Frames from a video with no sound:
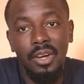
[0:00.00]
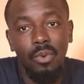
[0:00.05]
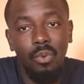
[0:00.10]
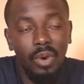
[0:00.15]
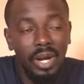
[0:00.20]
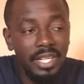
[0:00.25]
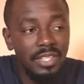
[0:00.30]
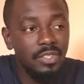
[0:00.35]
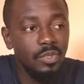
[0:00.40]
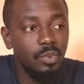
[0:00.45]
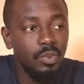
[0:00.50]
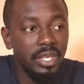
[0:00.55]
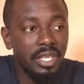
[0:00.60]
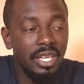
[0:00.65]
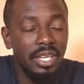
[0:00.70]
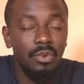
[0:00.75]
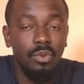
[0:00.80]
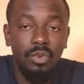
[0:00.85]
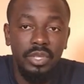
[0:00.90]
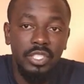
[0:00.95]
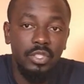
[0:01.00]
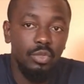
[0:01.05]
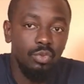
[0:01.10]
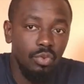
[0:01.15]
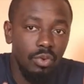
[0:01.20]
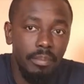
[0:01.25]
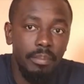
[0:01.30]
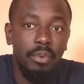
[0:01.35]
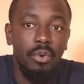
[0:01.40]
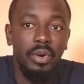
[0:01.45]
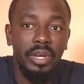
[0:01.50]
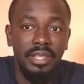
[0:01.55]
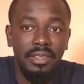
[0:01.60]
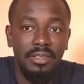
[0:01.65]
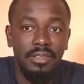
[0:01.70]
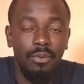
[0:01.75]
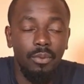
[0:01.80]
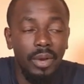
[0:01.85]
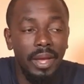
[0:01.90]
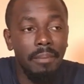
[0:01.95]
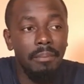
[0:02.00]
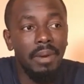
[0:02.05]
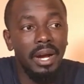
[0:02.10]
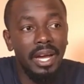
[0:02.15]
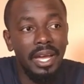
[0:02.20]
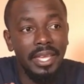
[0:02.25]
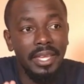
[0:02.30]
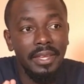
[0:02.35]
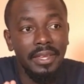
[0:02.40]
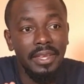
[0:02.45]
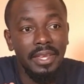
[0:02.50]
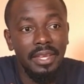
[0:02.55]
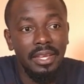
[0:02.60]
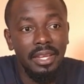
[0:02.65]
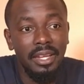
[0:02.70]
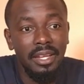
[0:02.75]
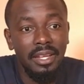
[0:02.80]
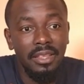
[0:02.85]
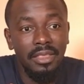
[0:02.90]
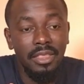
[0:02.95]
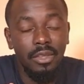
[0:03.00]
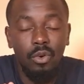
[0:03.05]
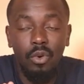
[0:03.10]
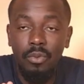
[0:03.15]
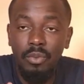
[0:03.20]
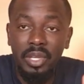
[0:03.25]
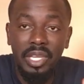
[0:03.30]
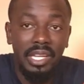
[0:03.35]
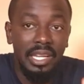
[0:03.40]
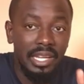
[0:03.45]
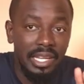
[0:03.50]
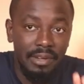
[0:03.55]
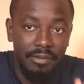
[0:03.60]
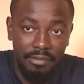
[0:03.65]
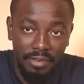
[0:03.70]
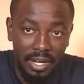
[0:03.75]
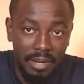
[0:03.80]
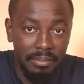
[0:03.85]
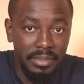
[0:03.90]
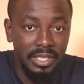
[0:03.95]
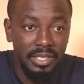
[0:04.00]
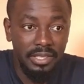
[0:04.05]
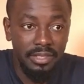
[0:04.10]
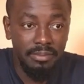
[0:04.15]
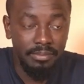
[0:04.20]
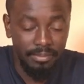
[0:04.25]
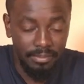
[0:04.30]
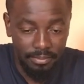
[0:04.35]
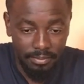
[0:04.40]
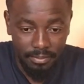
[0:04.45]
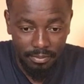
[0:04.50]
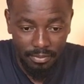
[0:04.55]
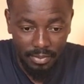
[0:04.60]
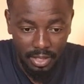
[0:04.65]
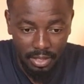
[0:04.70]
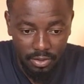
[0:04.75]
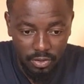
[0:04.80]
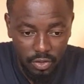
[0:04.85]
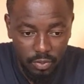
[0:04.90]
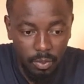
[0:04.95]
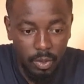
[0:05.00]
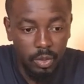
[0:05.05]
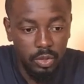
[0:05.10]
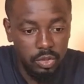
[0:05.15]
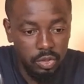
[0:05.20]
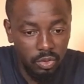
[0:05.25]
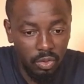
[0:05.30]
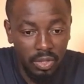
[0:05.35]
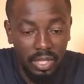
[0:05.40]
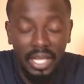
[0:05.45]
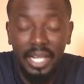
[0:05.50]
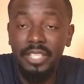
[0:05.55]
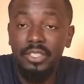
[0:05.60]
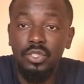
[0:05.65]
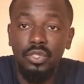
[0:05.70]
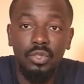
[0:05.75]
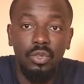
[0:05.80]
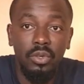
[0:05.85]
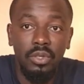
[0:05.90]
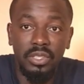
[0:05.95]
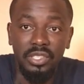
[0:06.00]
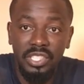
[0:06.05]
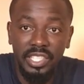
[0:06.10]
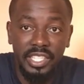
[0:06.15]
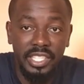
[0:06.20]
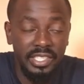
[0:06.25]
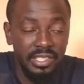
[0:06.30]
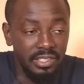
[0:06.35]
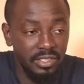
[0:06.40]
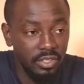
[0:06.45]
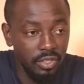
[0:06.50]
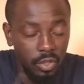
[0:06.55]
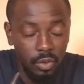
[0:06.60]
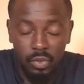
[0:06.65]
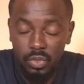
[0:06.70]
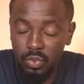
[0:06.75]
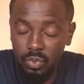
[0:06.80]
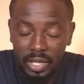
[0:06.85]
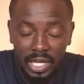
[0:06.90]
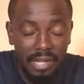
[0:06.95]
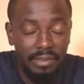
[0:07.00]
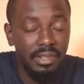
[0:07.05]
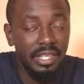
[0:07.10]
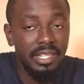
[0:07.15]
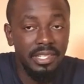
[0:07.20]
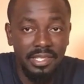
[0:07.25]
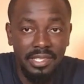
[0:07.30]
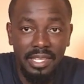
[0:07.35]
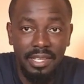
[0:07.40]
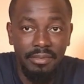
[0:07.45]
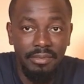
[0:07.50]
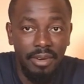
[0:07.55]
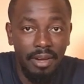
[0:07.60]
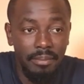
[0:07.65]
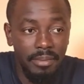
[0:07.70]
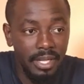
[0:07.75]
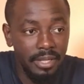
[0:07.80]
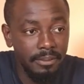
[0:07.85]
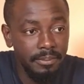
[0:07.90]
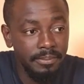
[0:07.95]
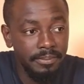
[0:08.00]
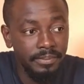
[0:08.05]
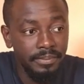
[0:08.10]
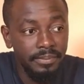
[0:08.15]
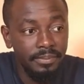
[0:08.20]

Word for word: Once we can reach to a point whereby the communal land farmers, small stock, large stock, chickens, goats, whatever it is they're farming,